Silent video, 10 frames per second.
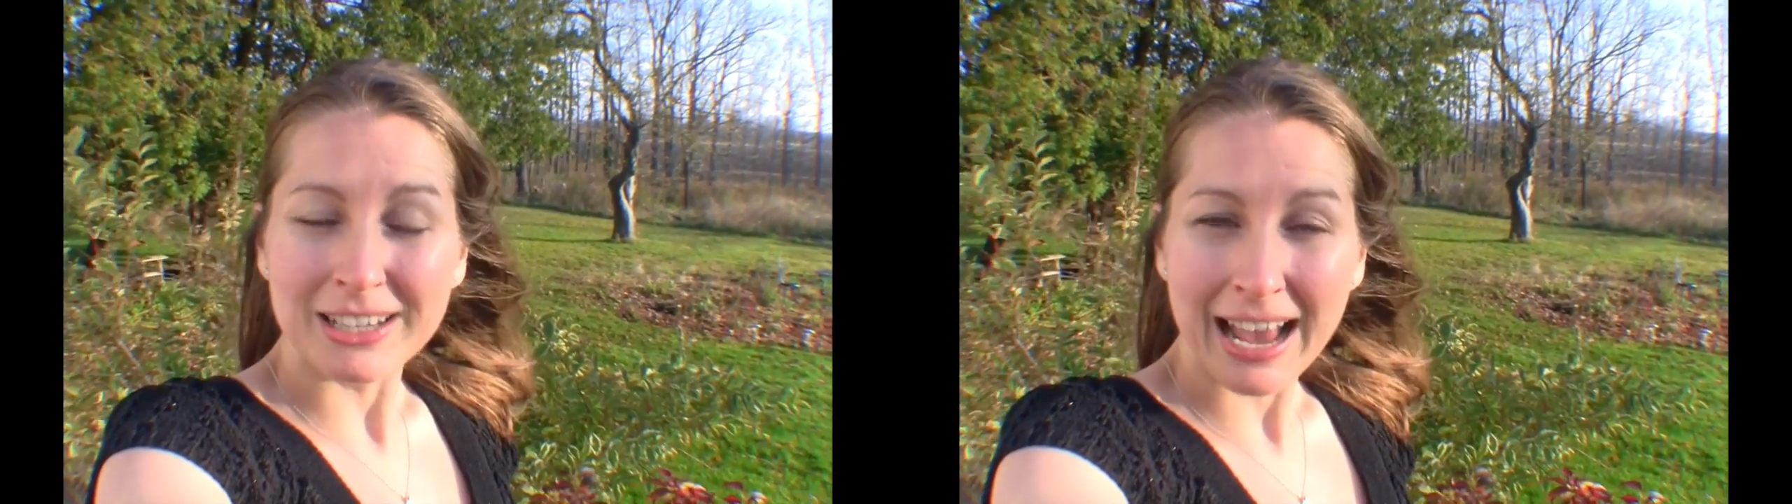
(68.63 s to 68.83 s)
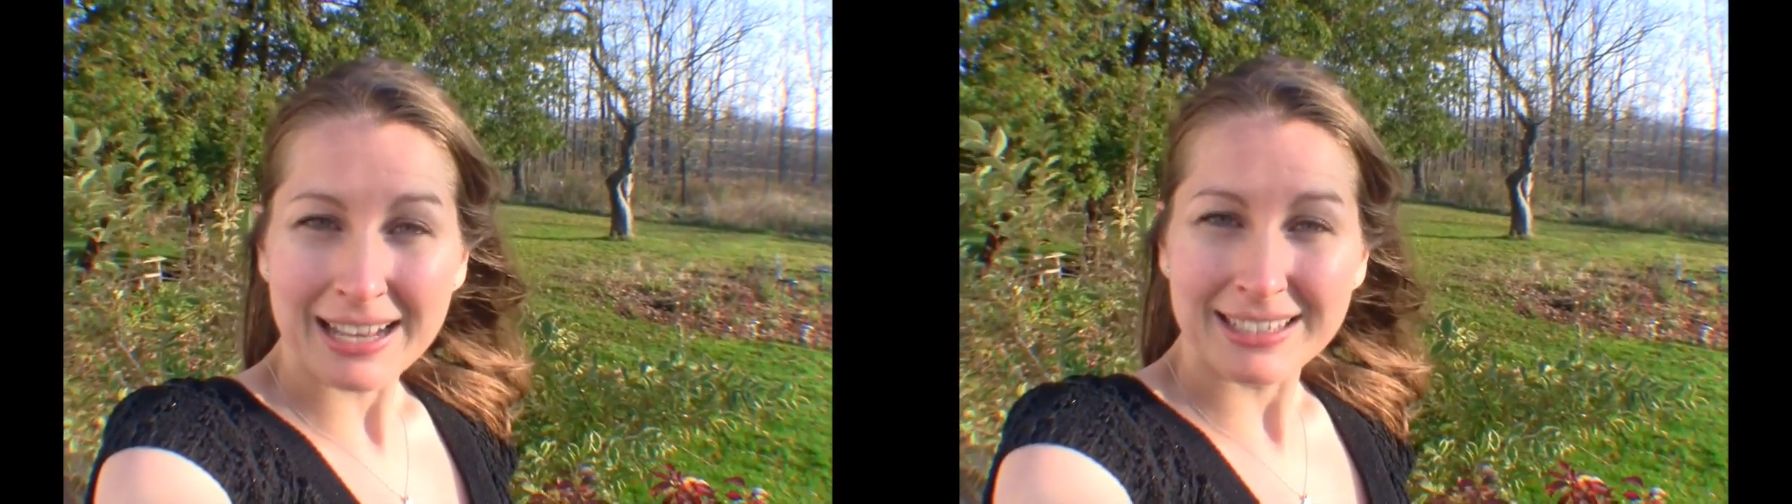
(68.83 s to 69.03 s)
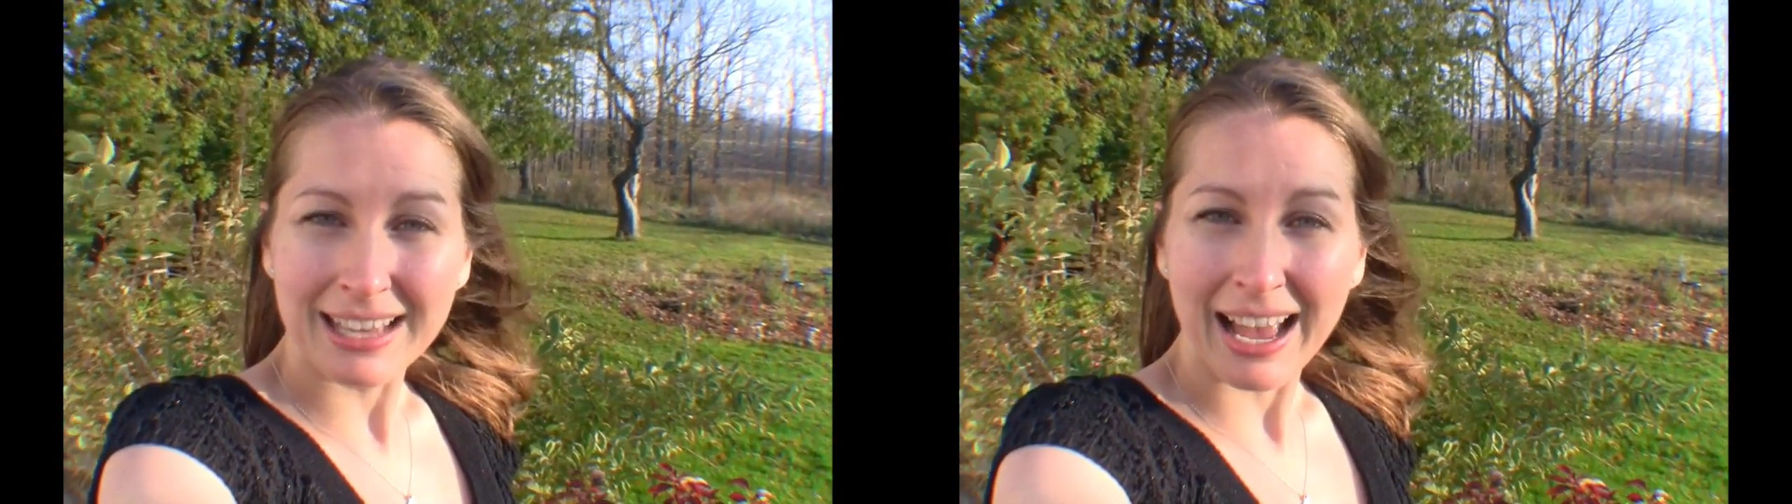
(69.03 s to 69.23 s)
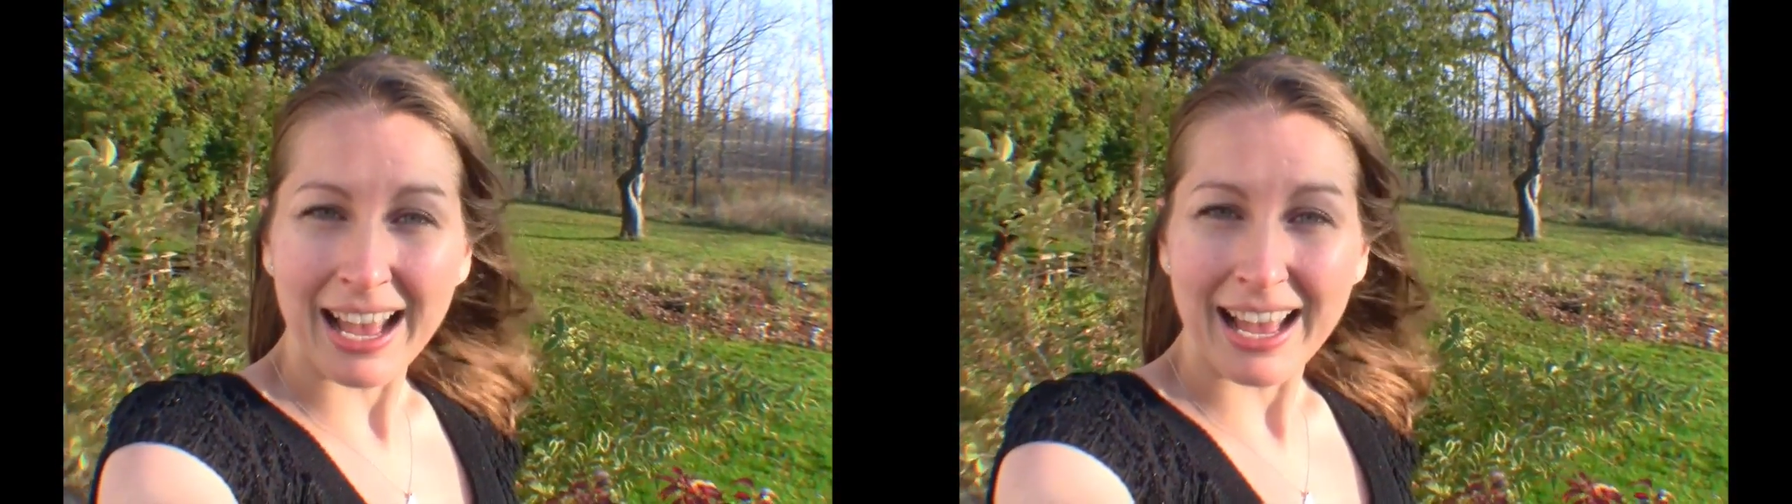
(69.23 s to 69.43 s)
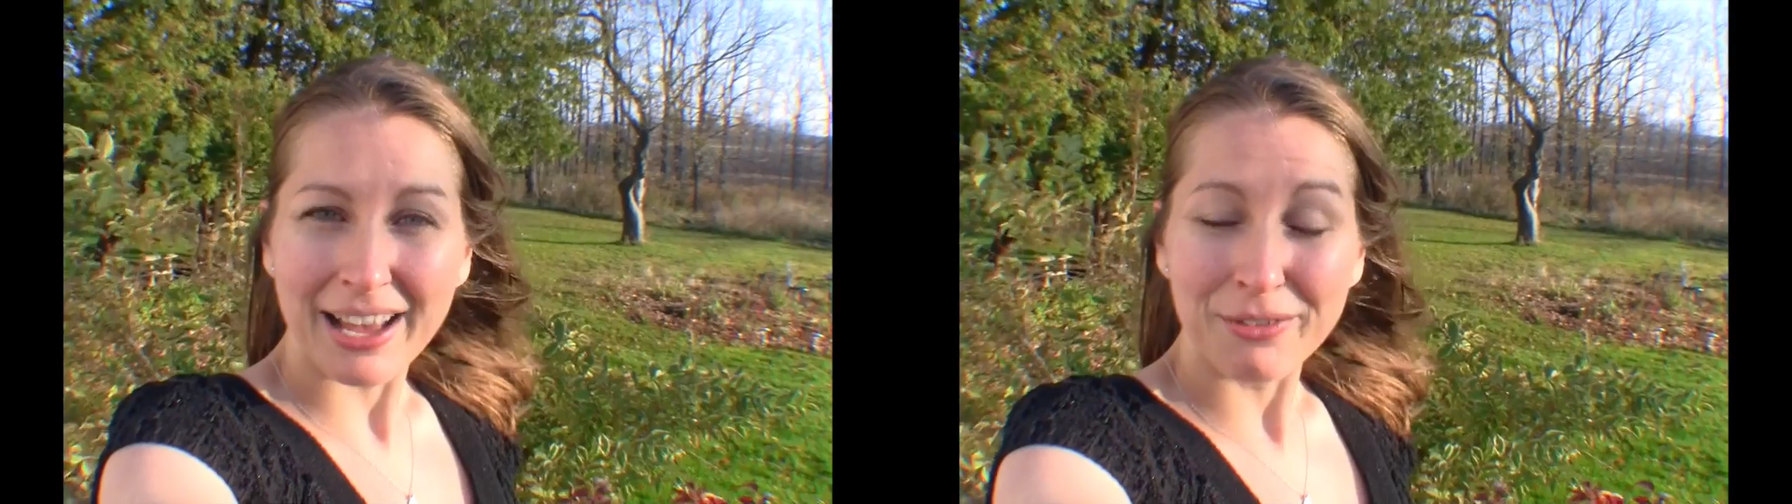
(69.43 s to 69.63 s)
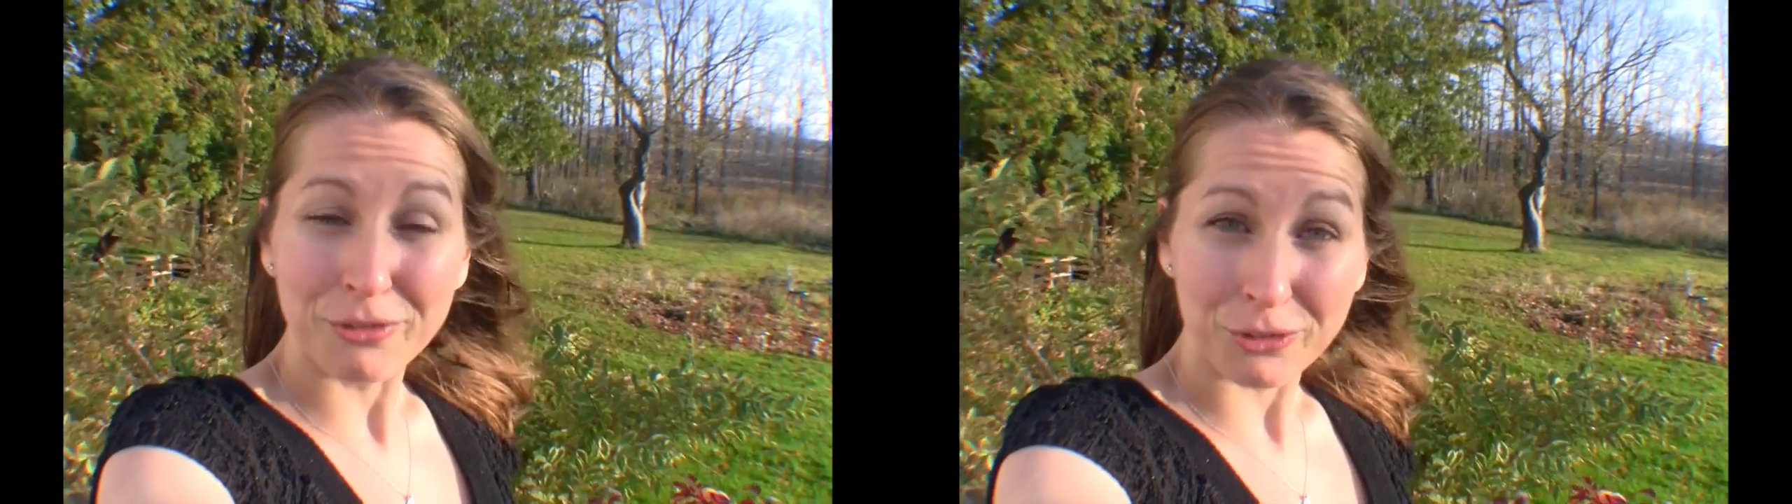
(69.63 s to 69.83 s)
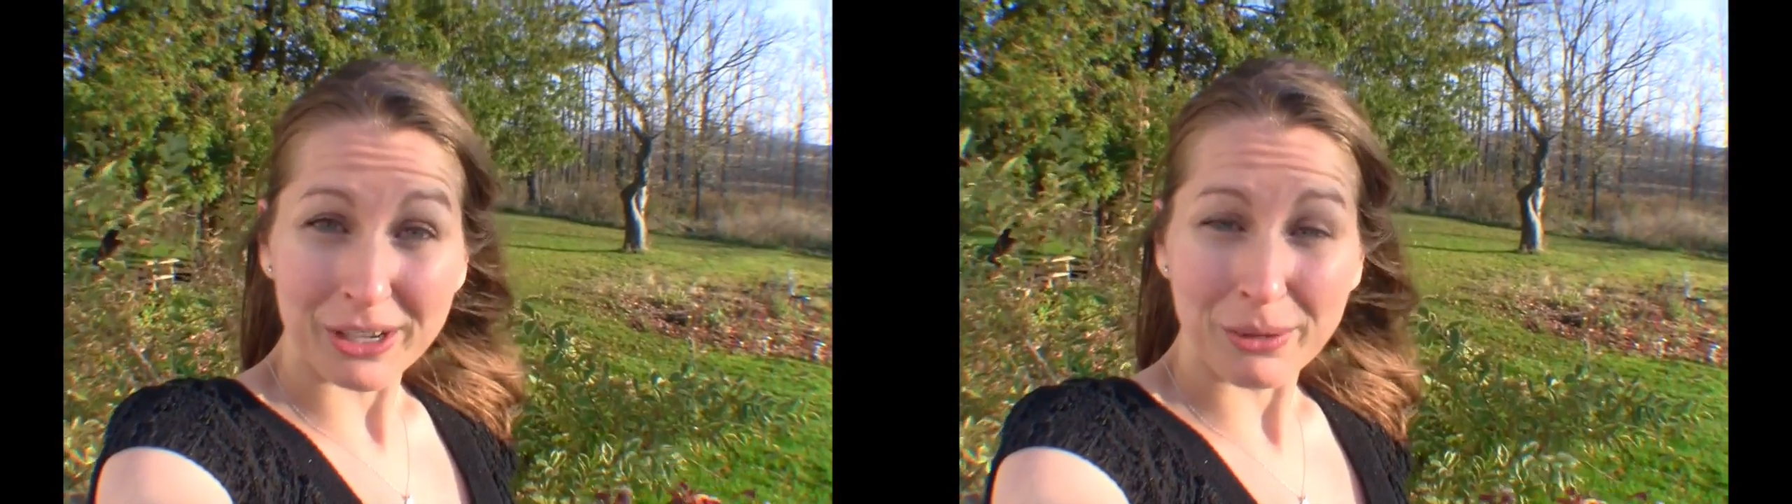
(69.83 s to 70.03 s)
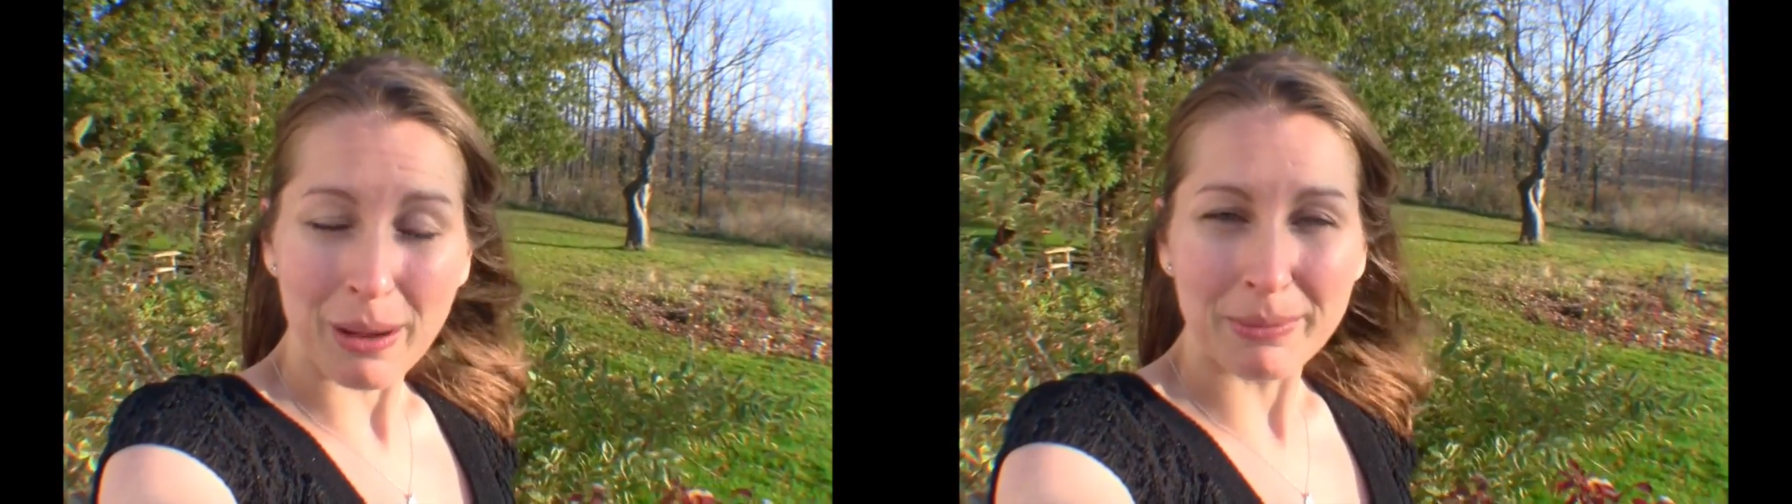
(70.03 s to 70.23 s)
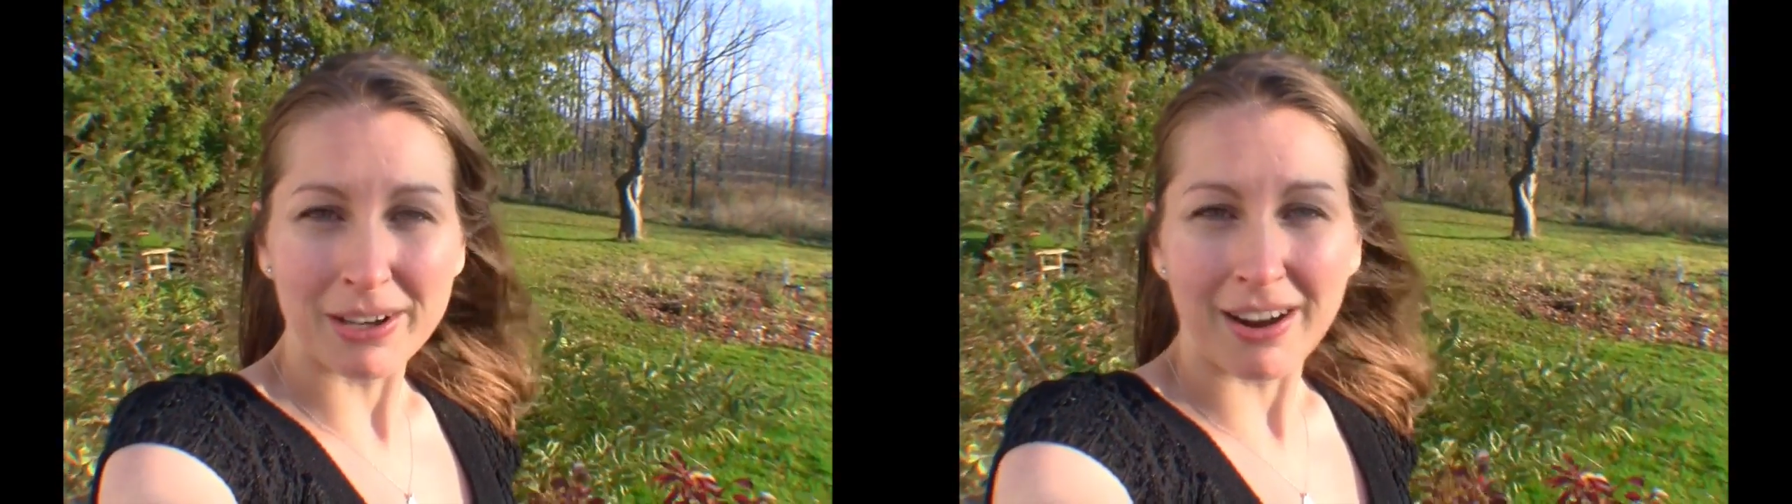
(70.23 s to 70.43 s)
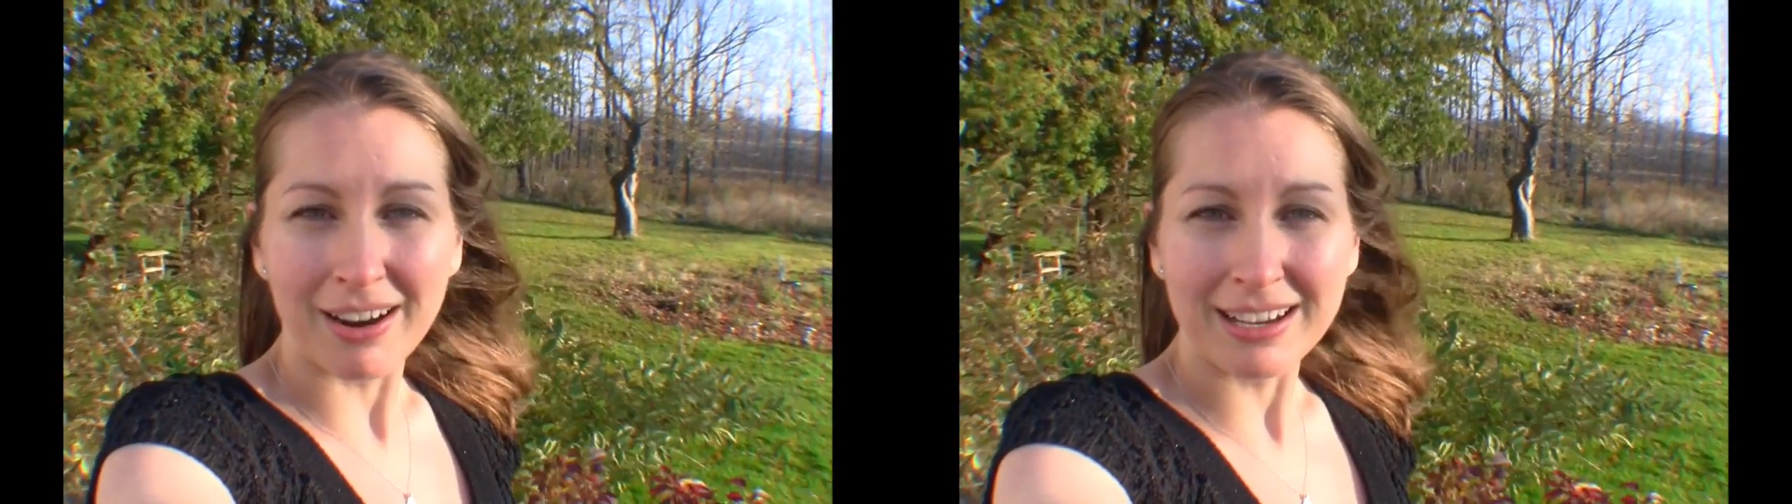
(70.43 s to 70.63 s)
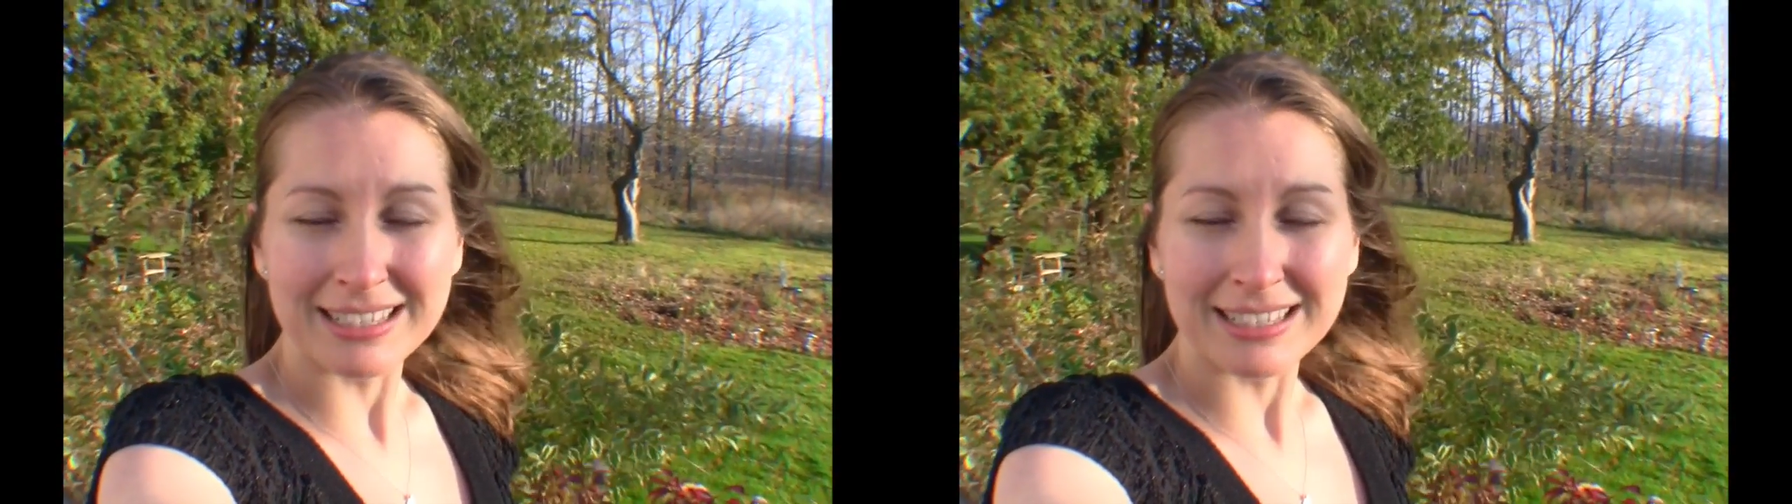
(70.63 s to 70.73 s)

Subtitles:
next free webinar.